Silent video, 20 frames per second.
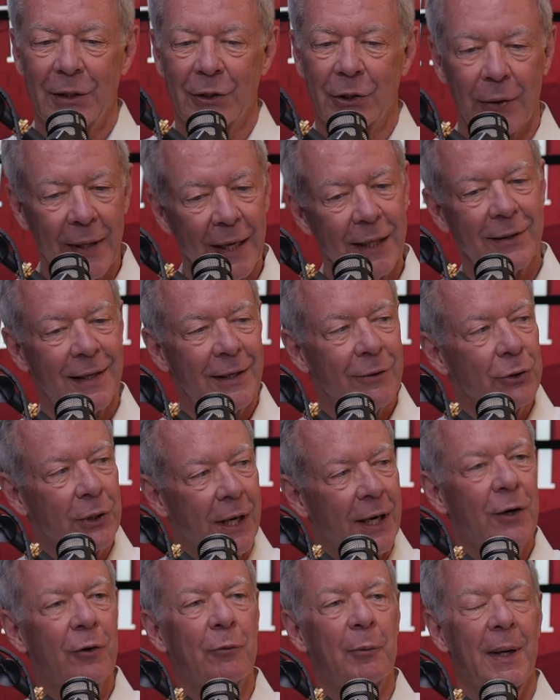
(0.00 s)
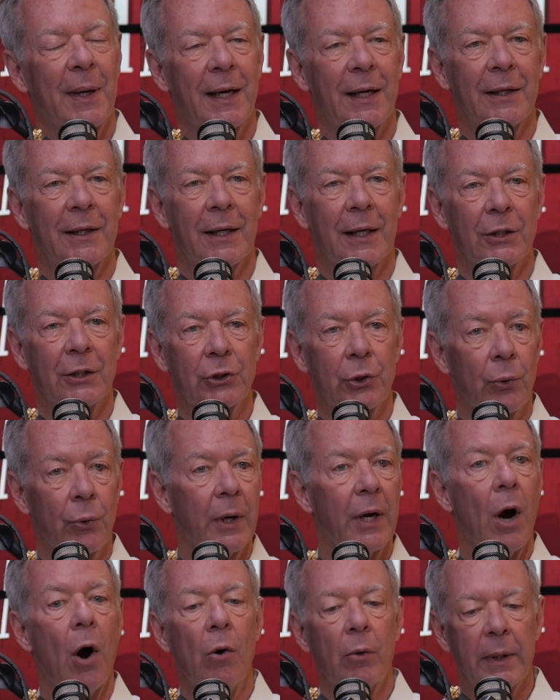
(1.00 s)
so that, that was kind of my uh,
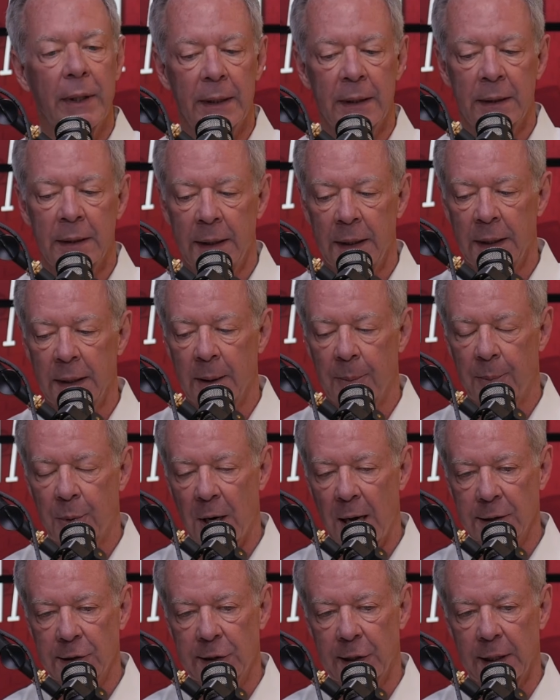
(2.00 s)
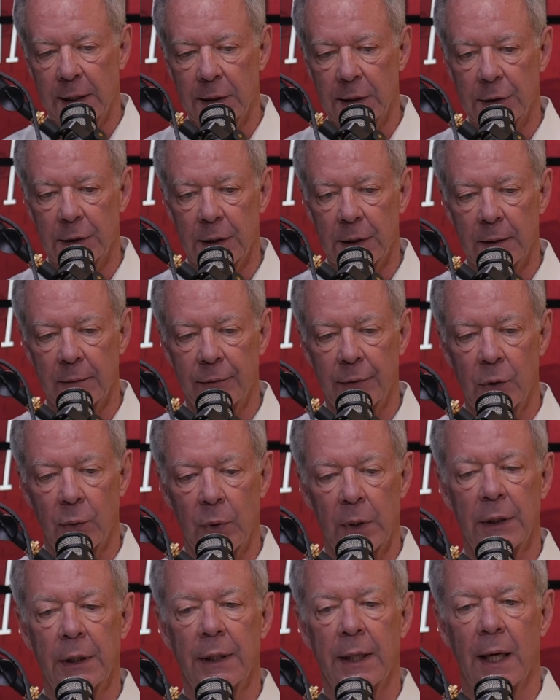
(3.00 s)
story. Oh, and in the process of
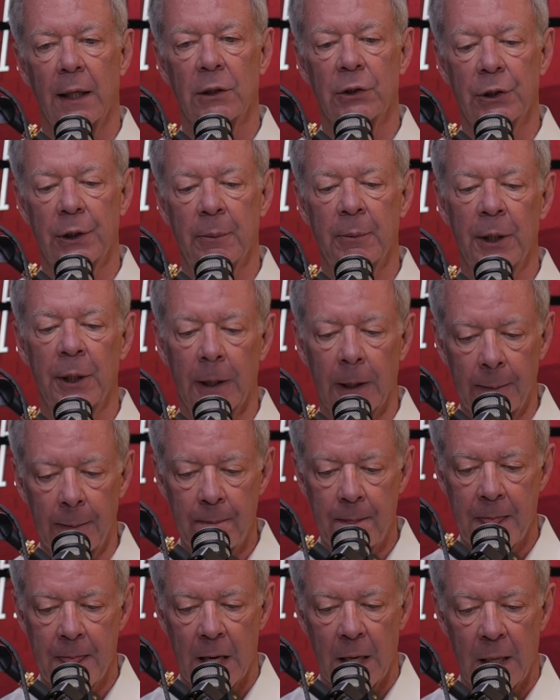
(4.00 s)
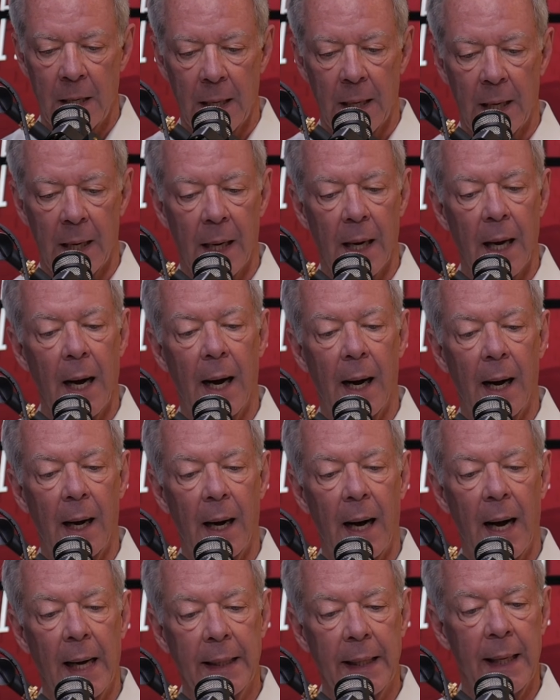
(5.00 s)
going to Dallas Seminary, uh,
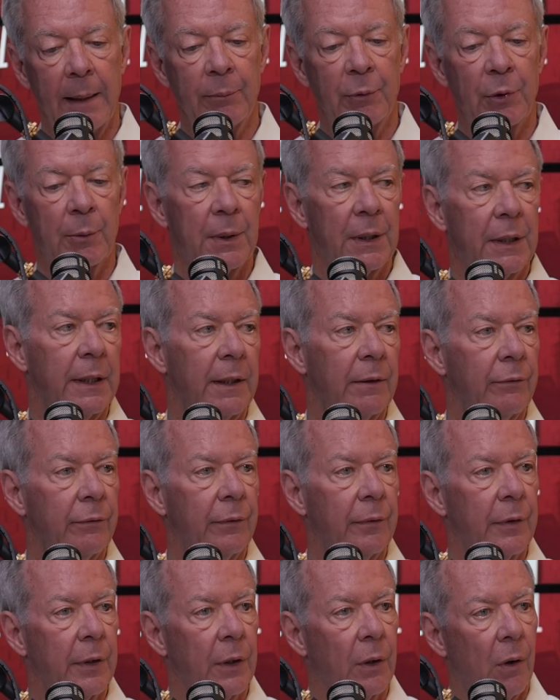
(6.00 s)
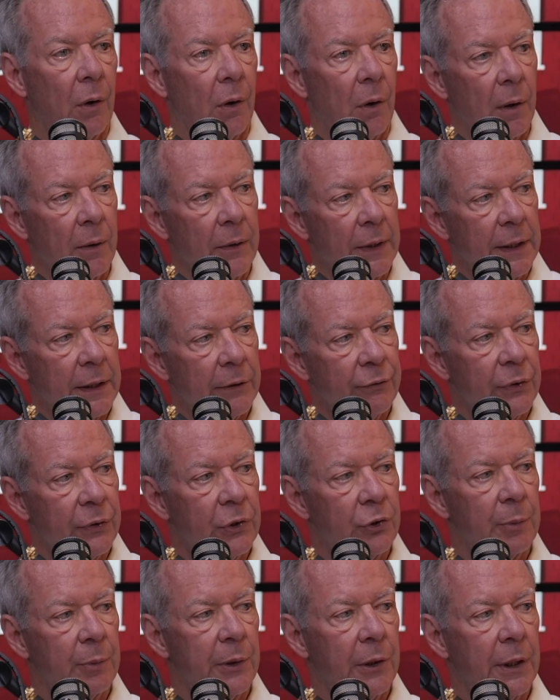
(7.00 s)
I came to believe that all the gifts of
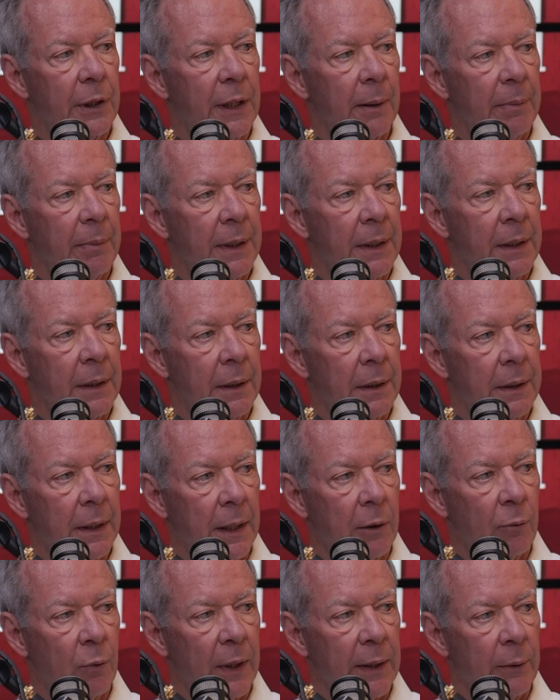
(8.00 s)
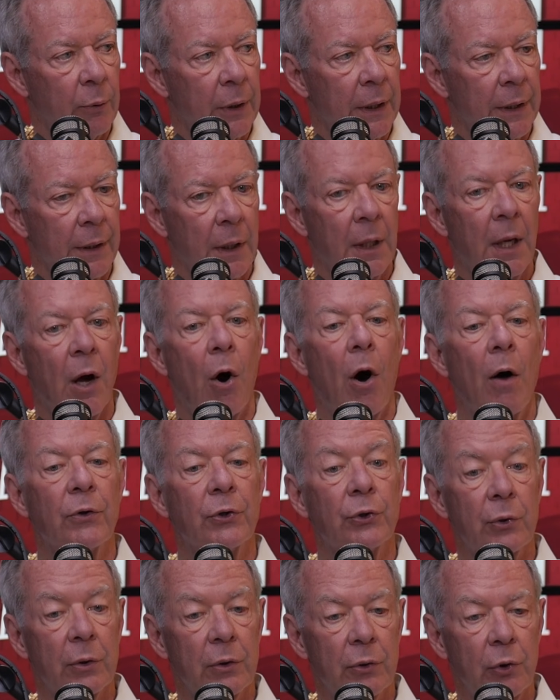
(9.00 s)
the Spirit have been done away with, all
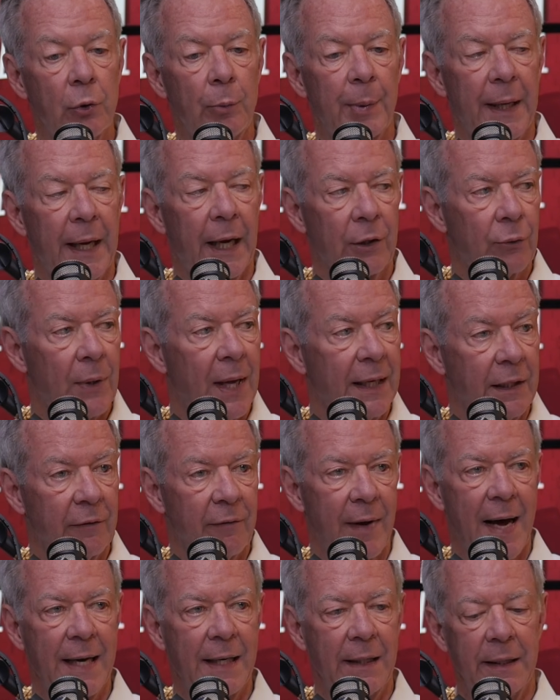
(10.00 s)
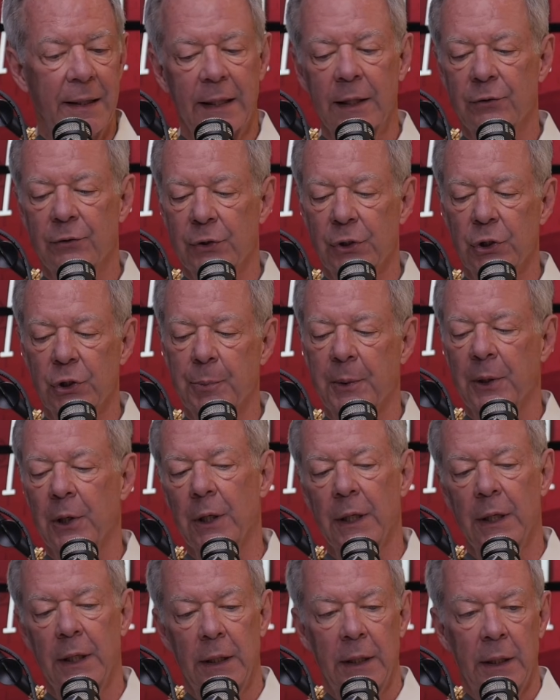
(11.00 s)
the supernatural. I divided the gifts of the
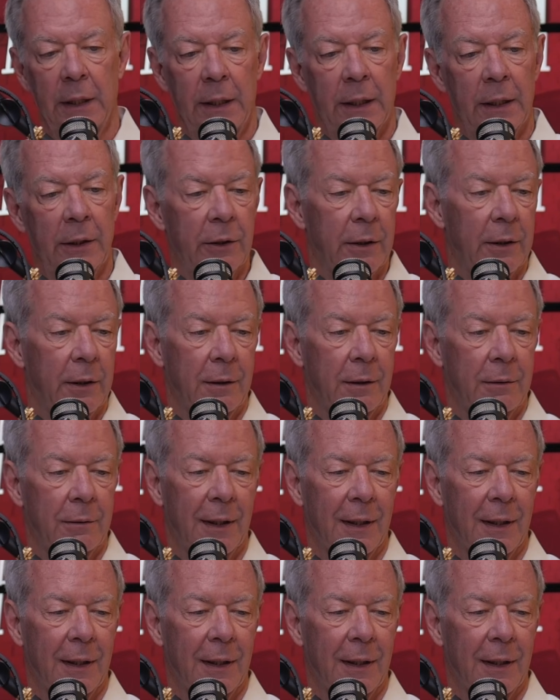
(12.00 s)
Spirit into,